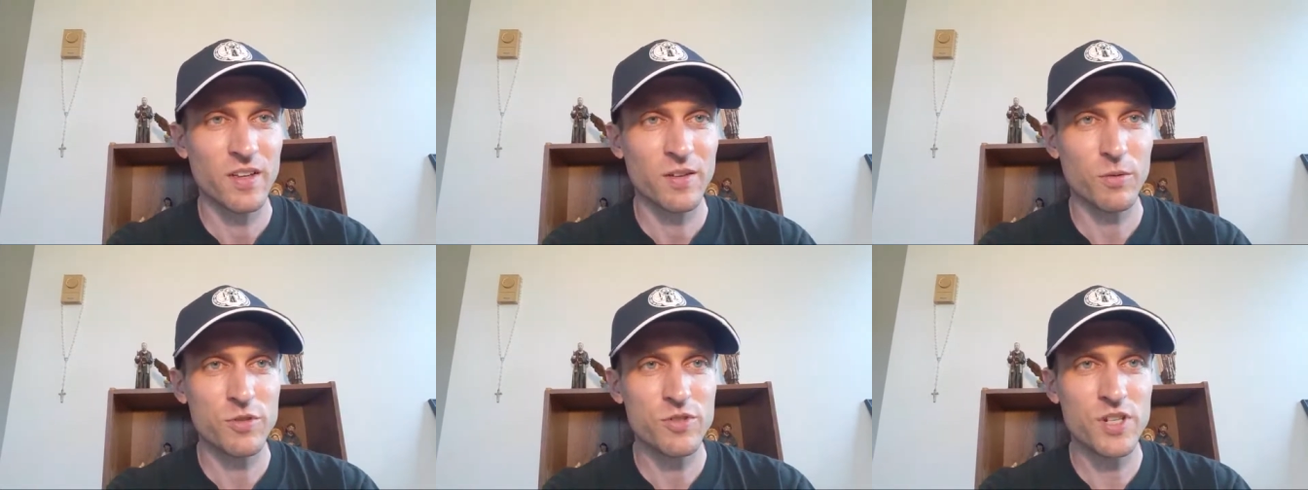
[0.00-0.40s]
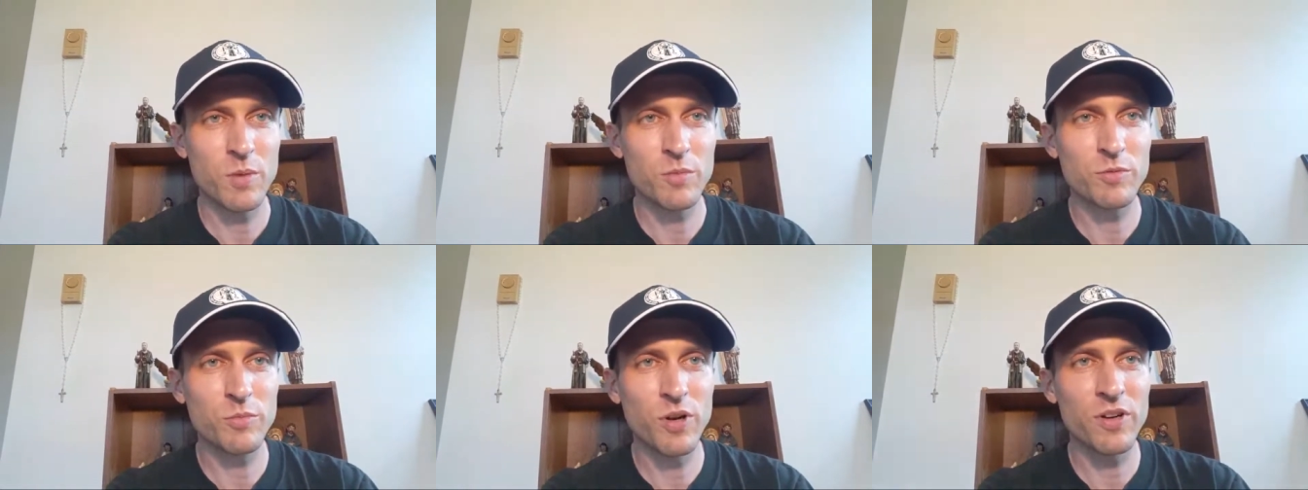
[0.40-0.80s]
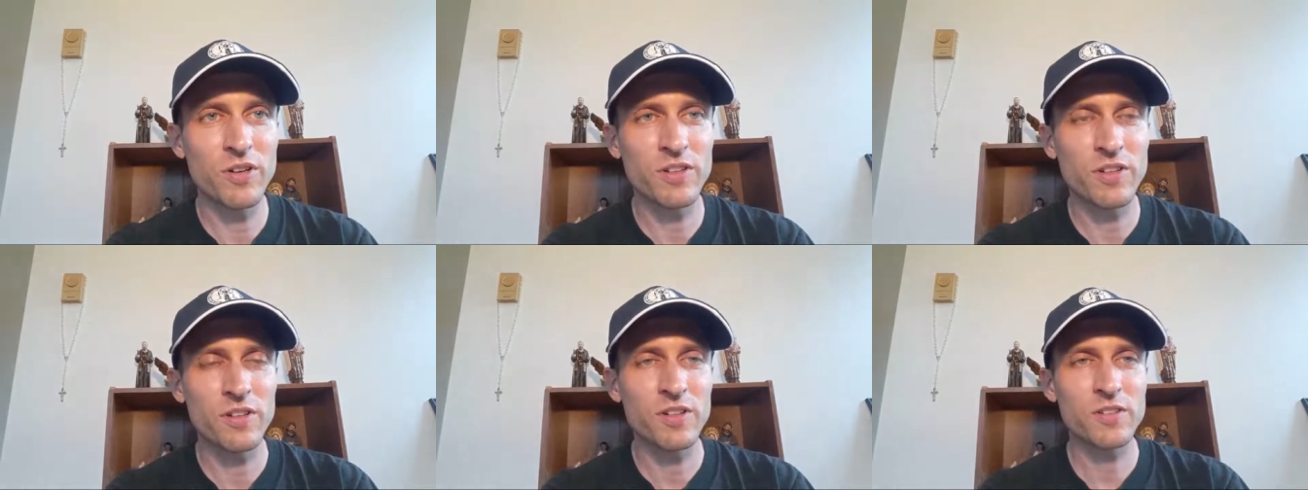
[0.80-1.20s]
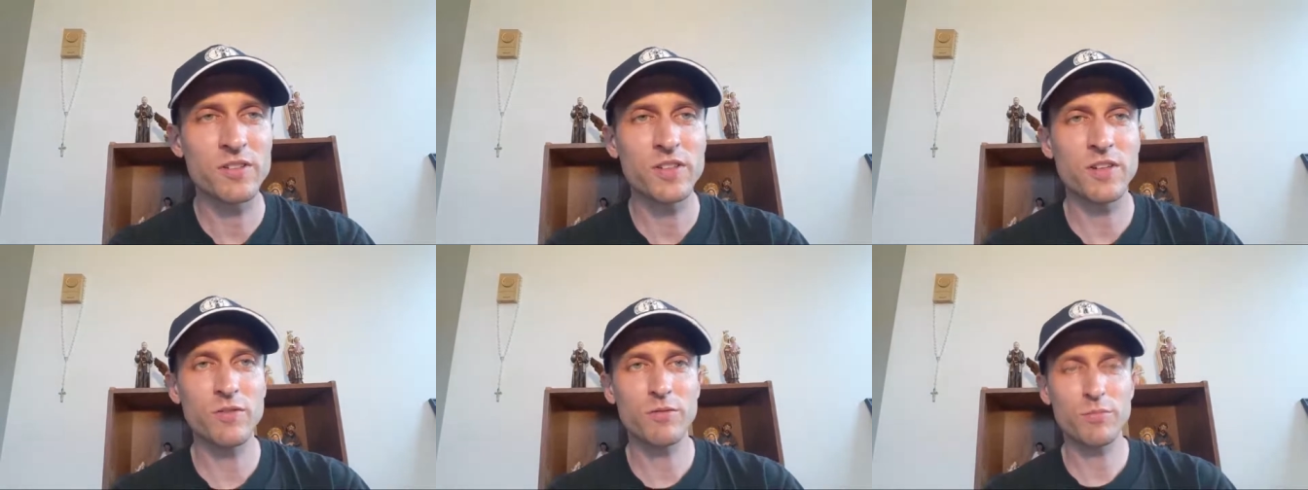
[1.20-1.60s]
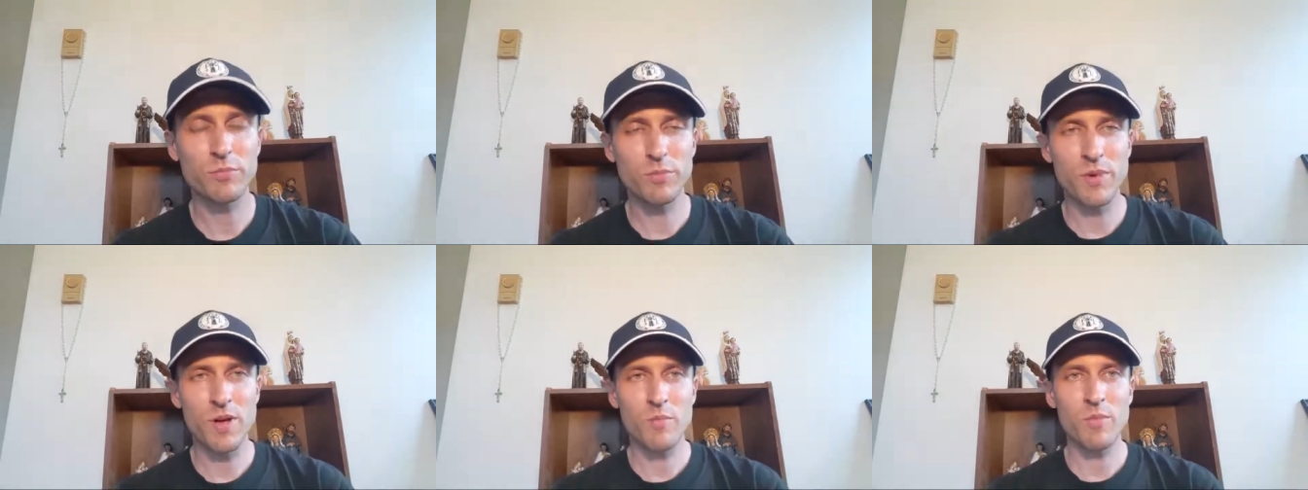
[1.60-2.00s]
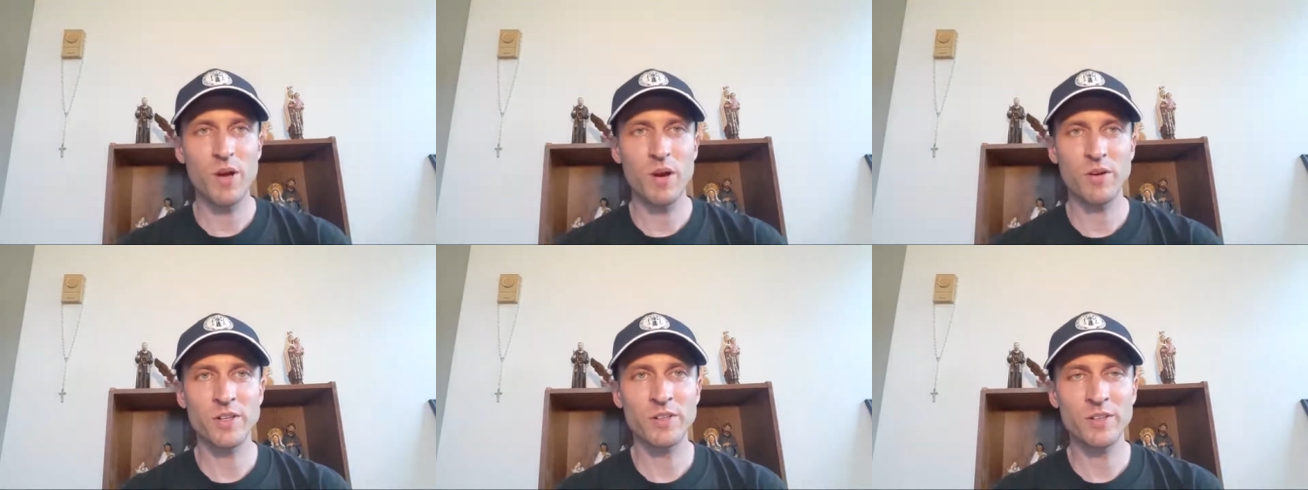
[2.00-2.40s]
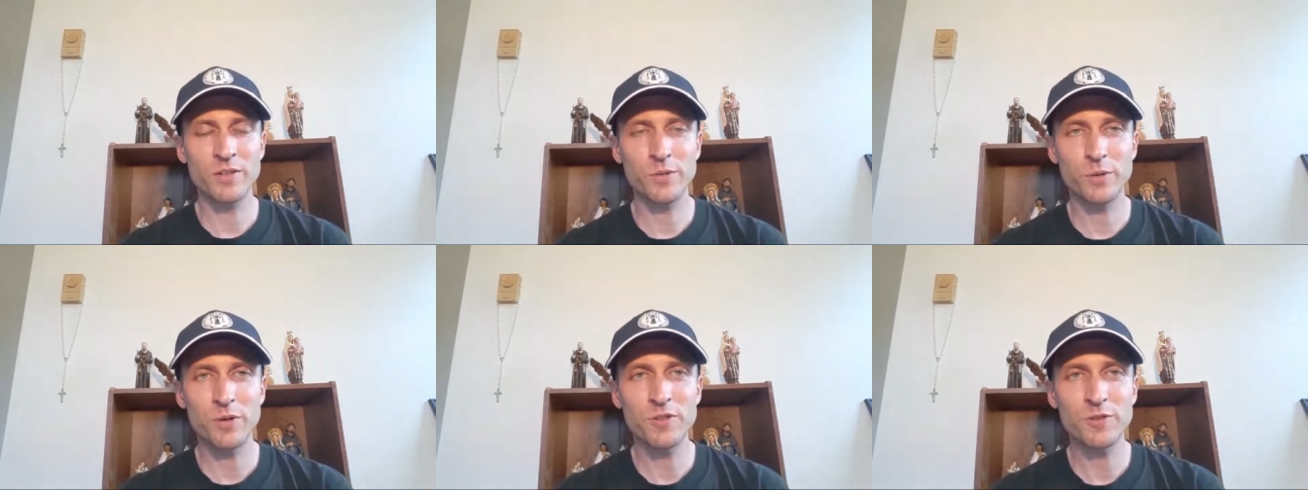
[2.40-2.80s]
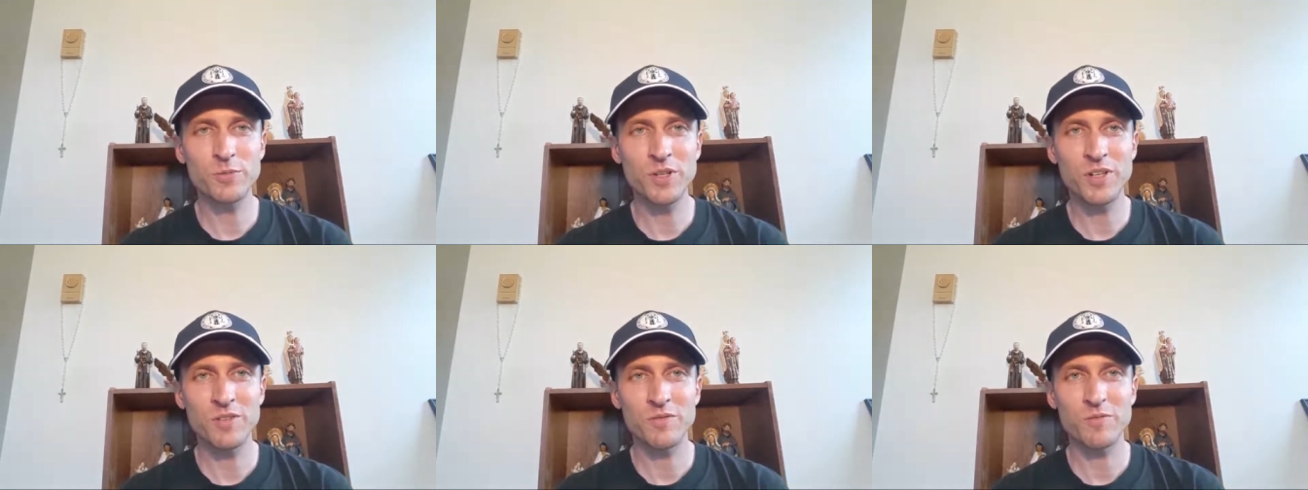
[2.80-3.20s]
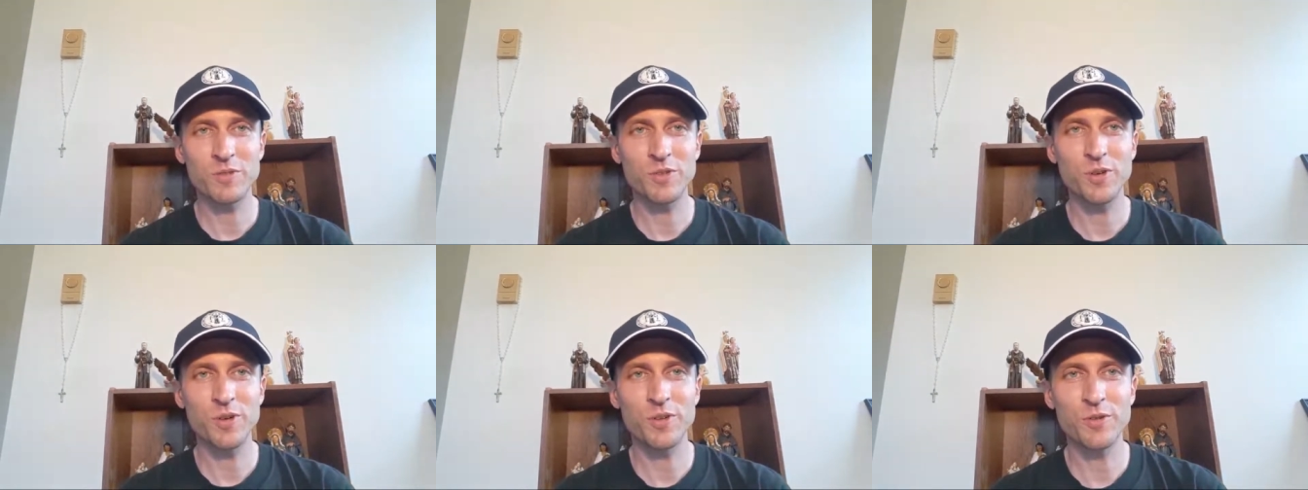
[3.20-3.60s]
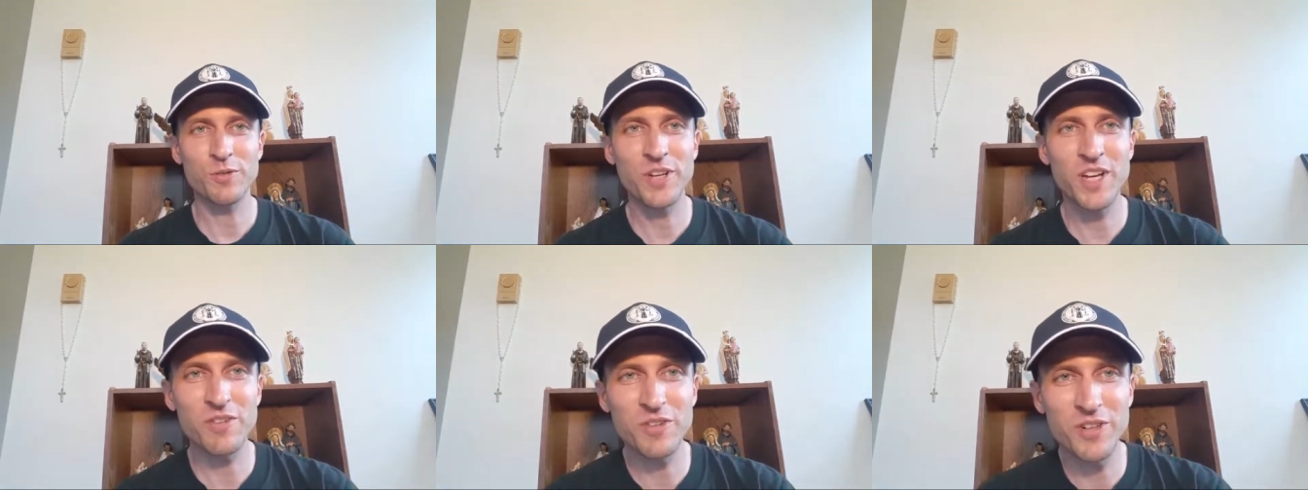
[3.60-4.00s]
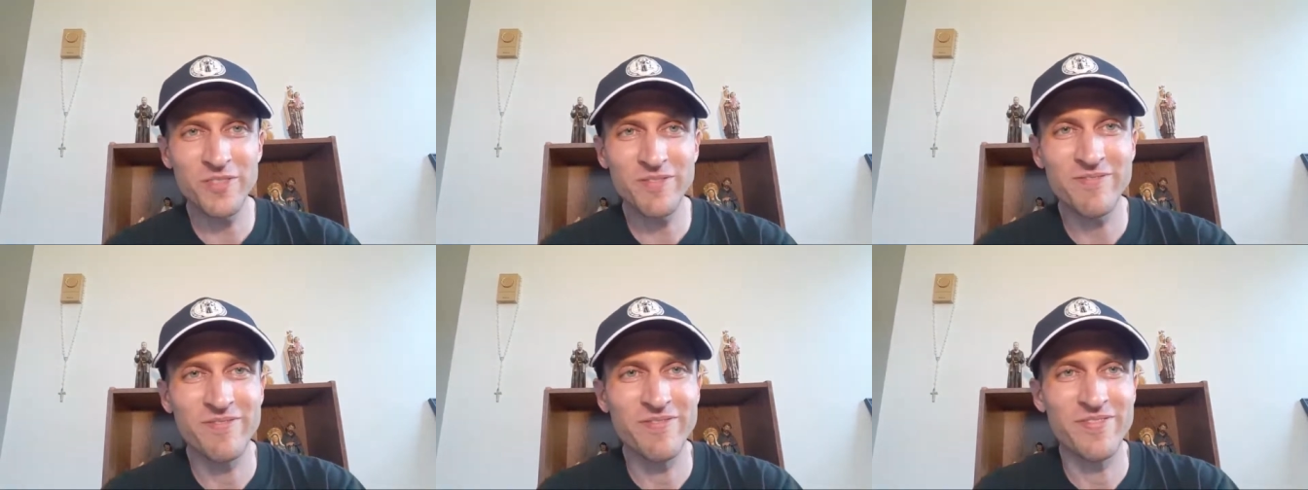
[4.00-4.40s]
Will James Martin at least give Barron an endorsement? Return the favor?